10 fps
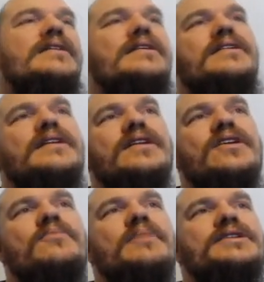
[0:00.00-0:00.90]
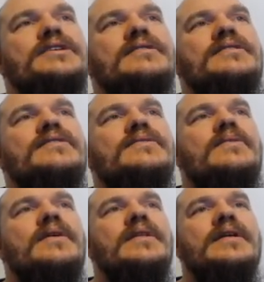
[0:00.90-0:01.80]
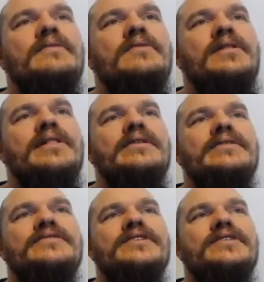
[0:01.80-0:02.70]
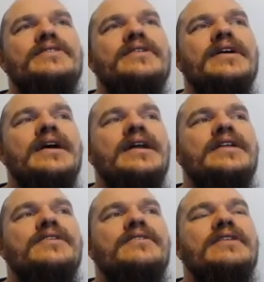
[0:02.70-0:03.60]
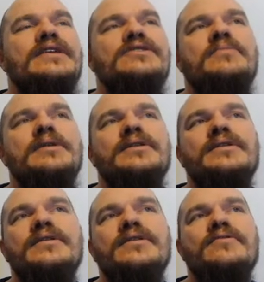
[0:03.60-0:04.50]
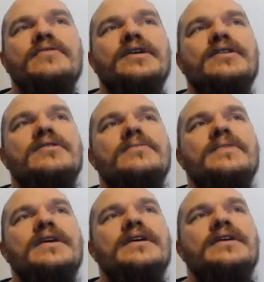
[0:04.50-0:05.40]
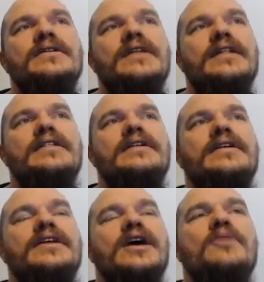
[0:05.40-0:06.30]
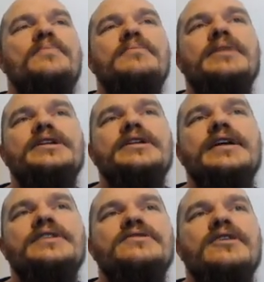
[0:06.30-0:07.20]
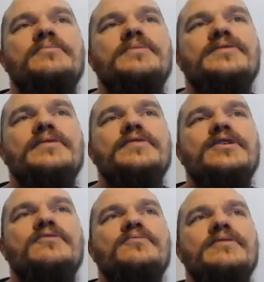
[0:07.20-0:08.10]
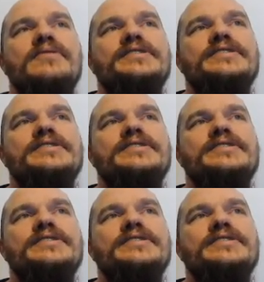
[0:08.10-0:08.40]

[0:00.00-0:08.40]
The new button is uh, will clear the CH uh, editor and let you build a new vehicle. That the open button lets you open something you've previously